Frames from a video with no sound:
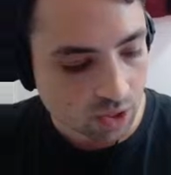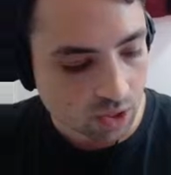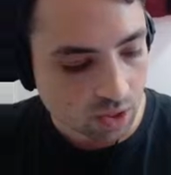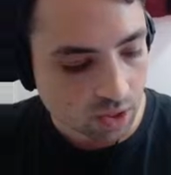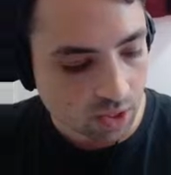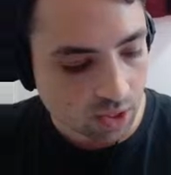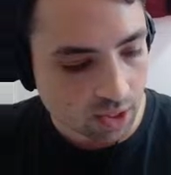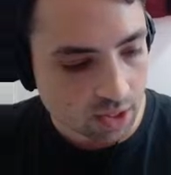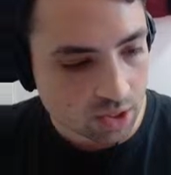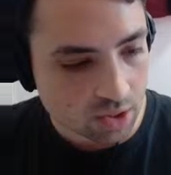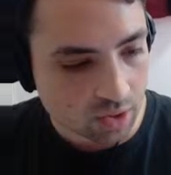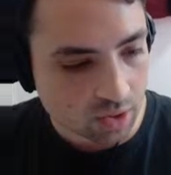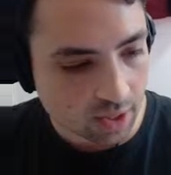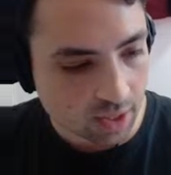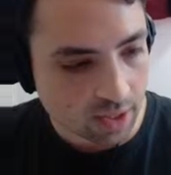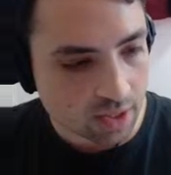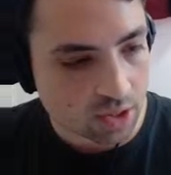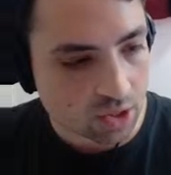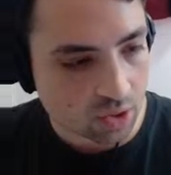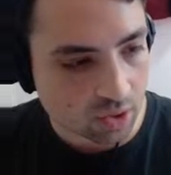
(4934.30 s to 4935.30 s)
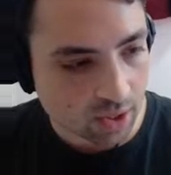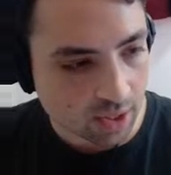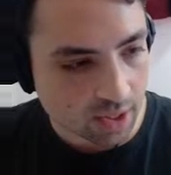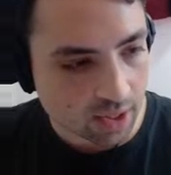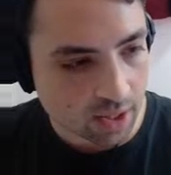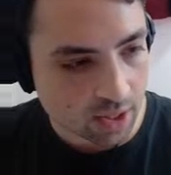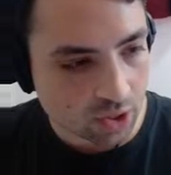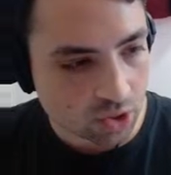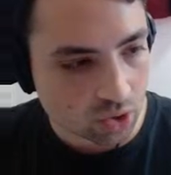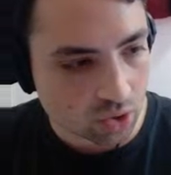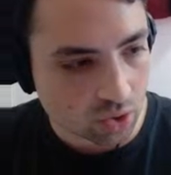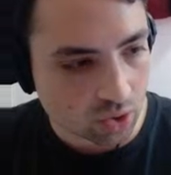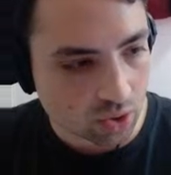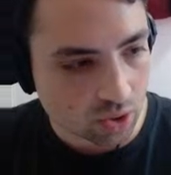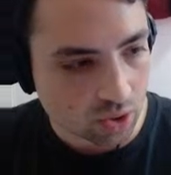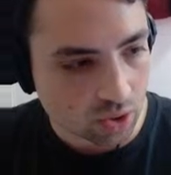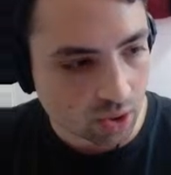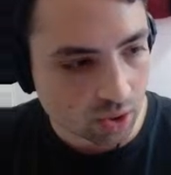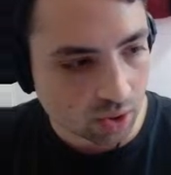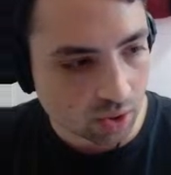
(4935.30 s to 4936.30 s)
Yeah, so that
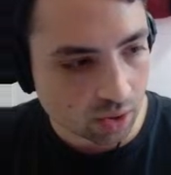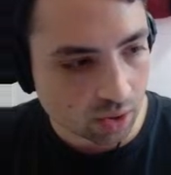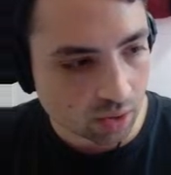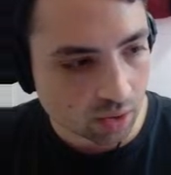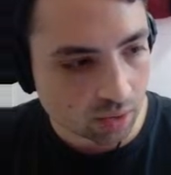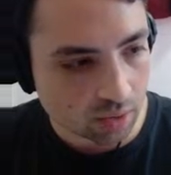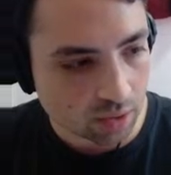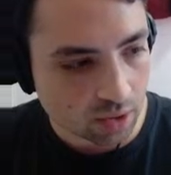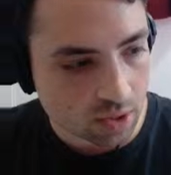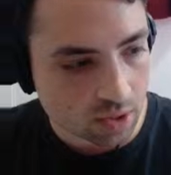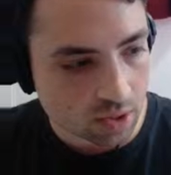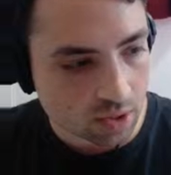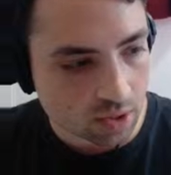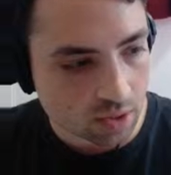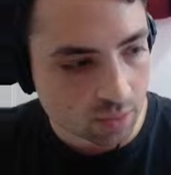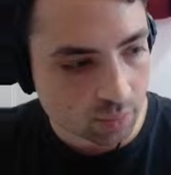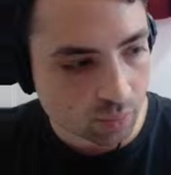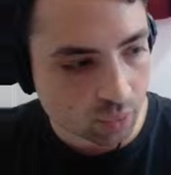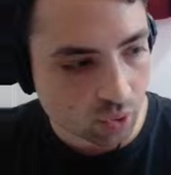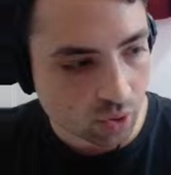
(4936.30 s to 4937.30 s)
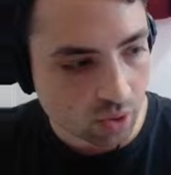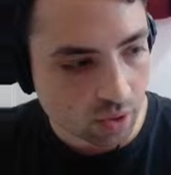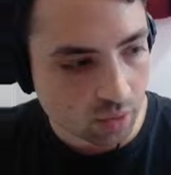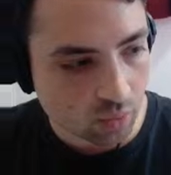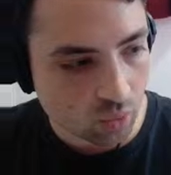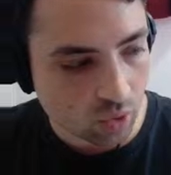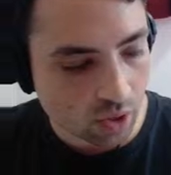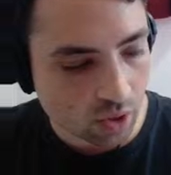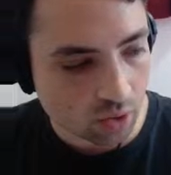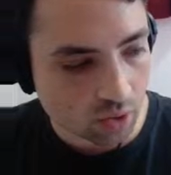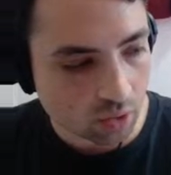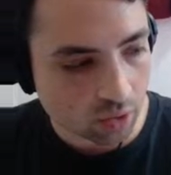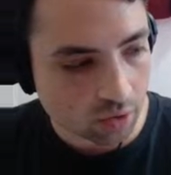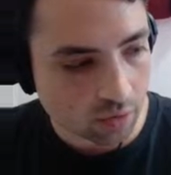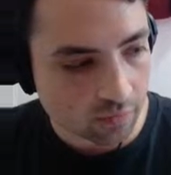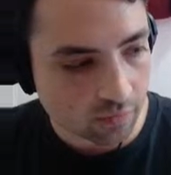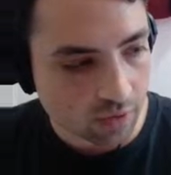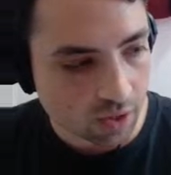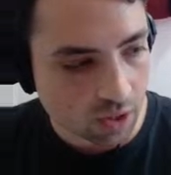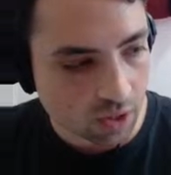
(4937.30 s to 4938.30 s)
actually it's pretty well
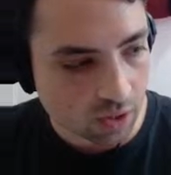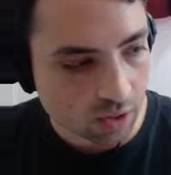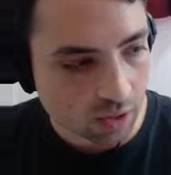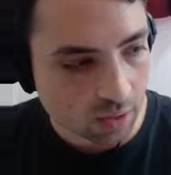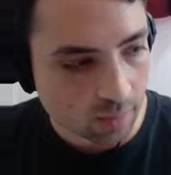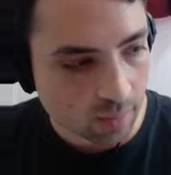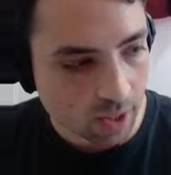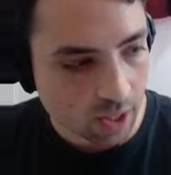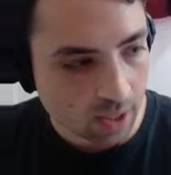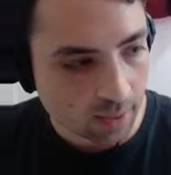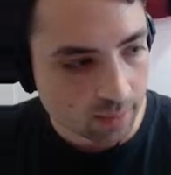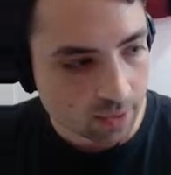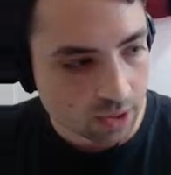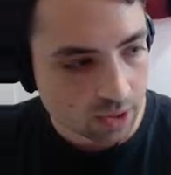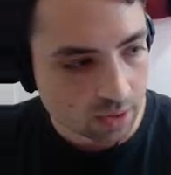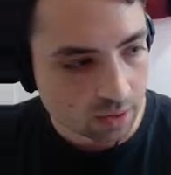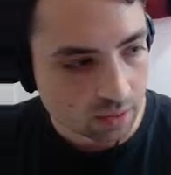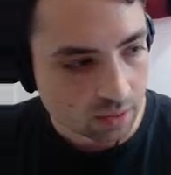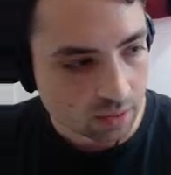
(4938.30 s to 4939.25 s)
conveniently mapped.